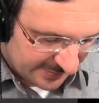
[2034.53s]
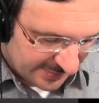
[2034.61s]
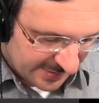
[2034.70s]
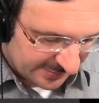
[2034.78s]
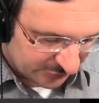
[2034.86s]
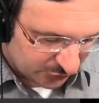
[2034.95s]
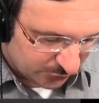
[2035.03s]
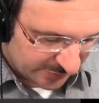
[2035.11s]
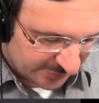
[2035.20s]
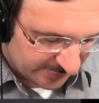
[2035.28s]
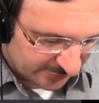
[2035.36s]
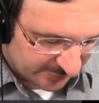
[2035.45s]
x1
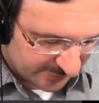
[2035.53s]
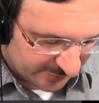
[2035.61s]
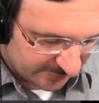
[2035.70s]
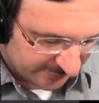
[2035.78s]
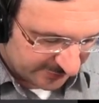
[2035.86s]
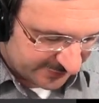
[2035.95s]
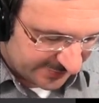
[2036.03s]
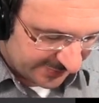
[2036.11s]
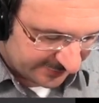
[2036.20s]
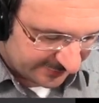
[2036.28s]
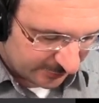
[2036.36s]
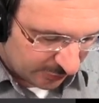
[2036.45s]
to the power of
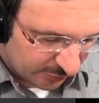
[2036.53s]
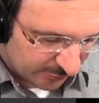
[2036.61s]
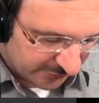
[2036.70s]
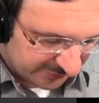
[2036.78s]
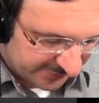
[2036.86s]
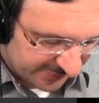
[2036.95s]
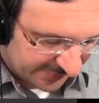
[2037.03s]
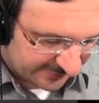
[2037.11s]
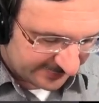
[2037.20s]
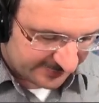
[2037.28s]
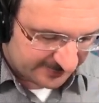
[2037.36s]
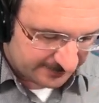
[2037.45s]
6 over
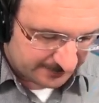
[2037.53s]
6,